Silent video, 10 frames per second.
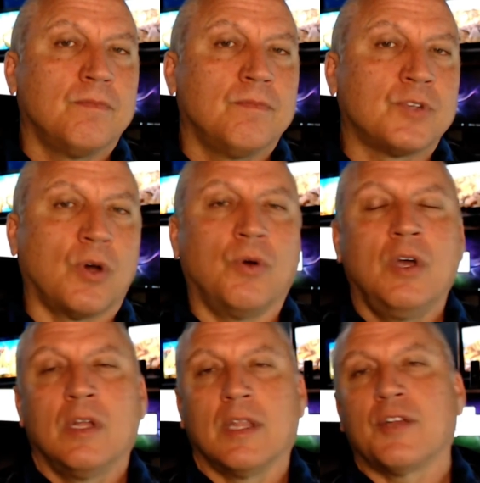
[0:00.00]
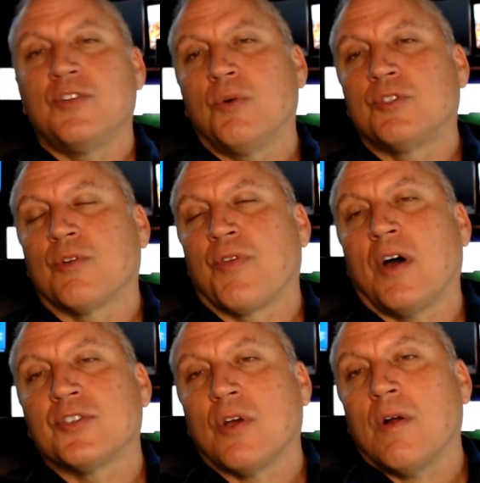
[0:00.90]
So let us know what your
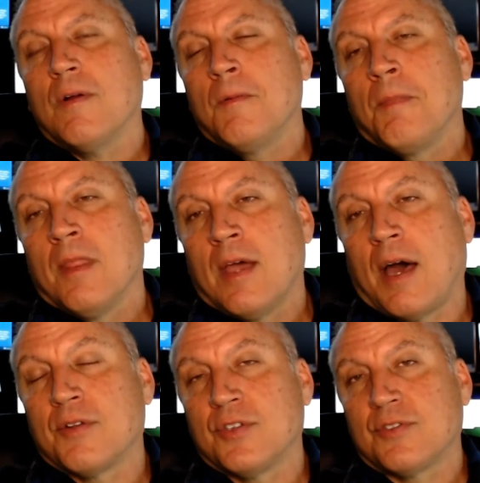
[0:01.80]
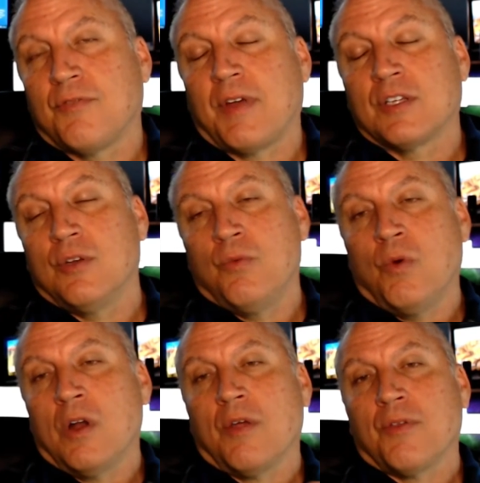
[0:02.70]
thoughts are. How does this affect you?
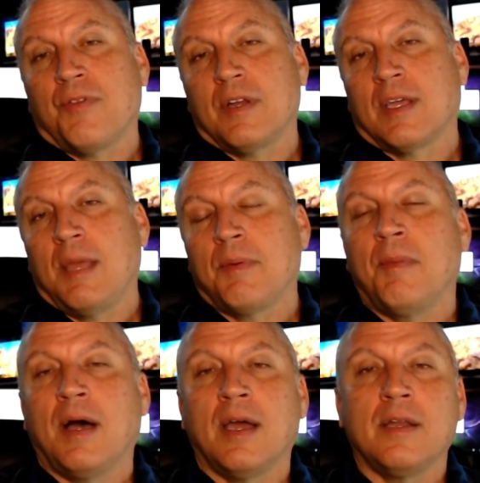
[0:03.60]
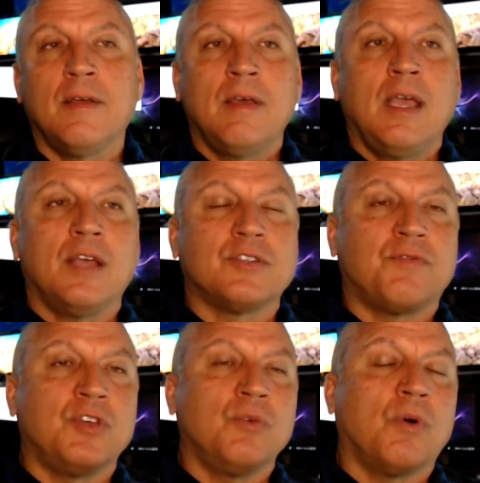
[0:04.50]
One other thing to keep in mind is
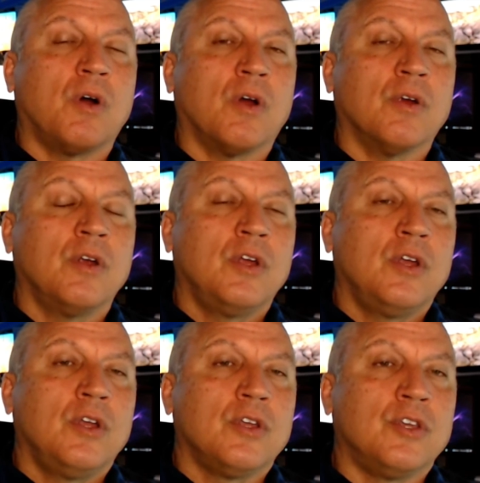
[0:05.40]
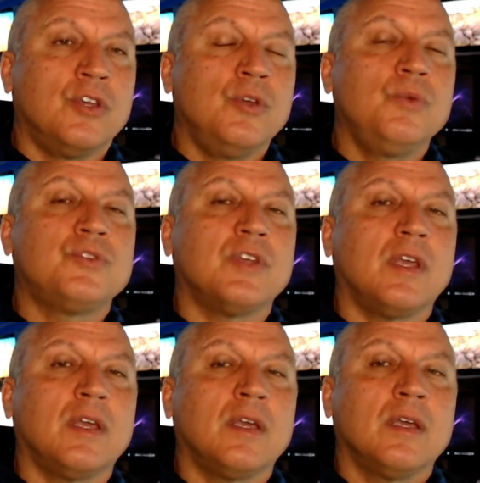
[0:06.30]
if you are
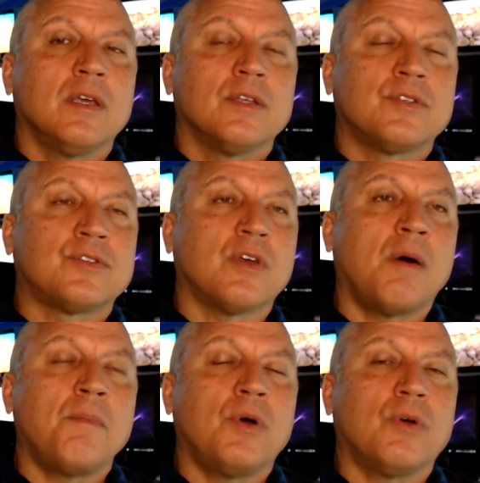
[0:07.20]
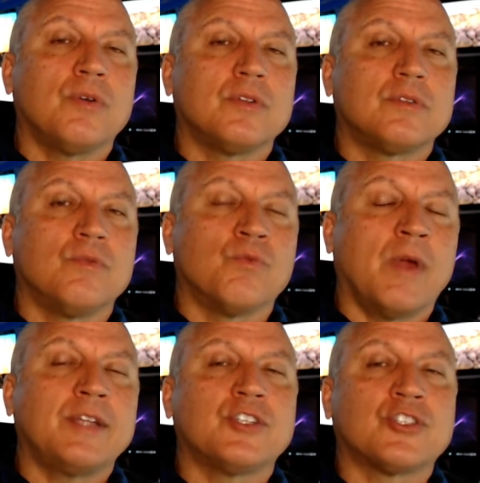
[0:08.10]
using some
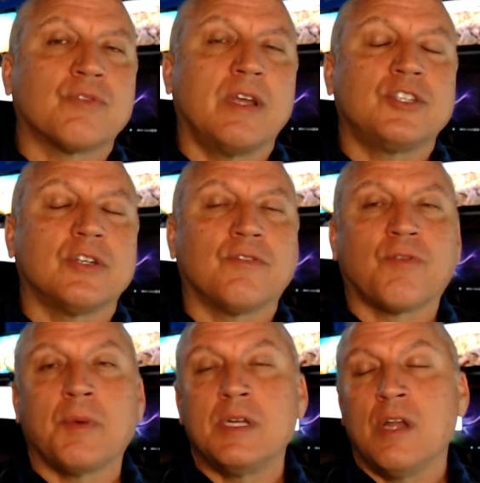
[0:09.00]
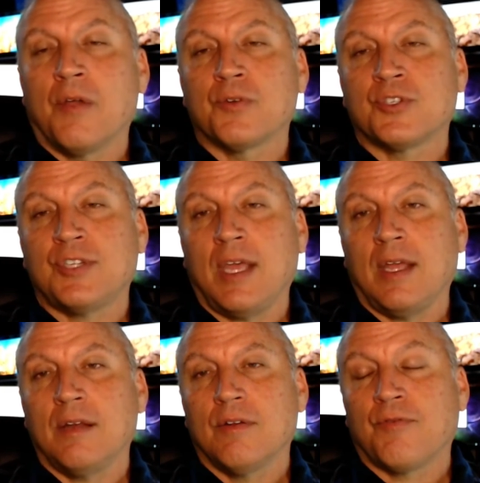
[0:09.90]
registration from another
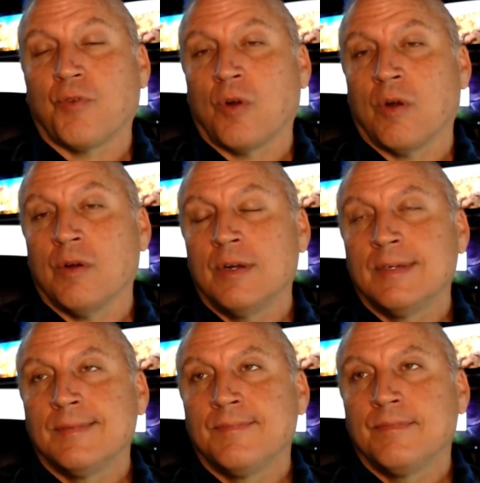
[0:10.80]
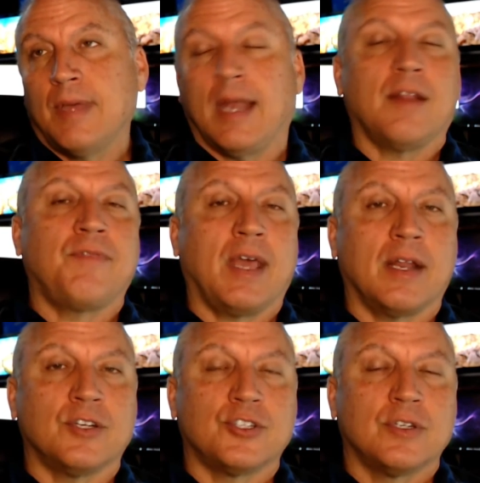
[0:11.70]
state for an
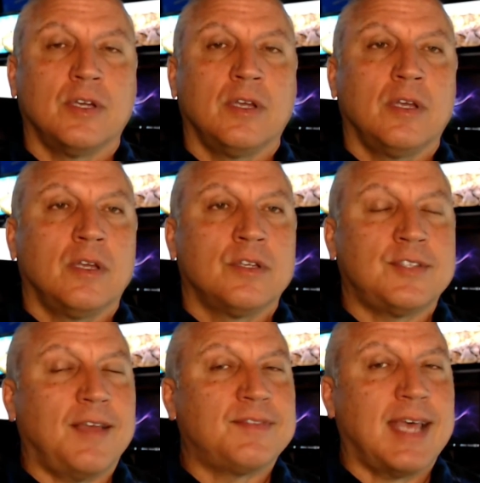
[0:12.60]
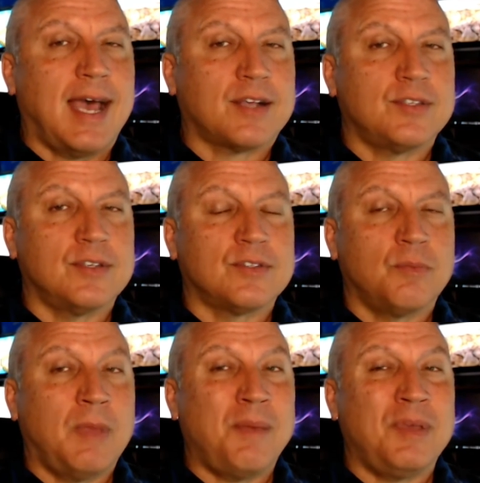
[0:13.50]
advantage, save taxes.
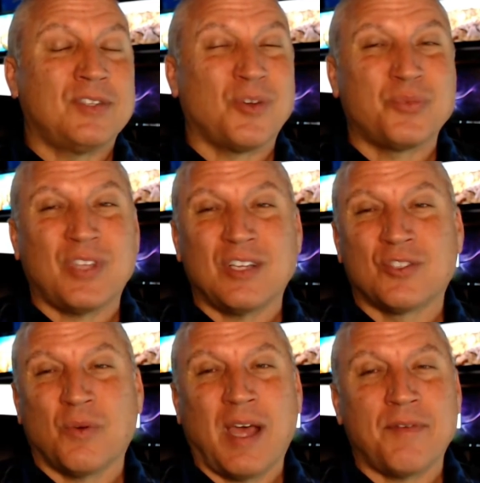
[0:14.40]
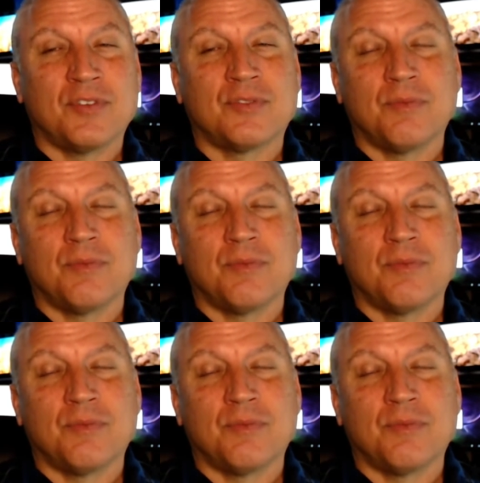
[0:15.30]
Maybe some states don't have as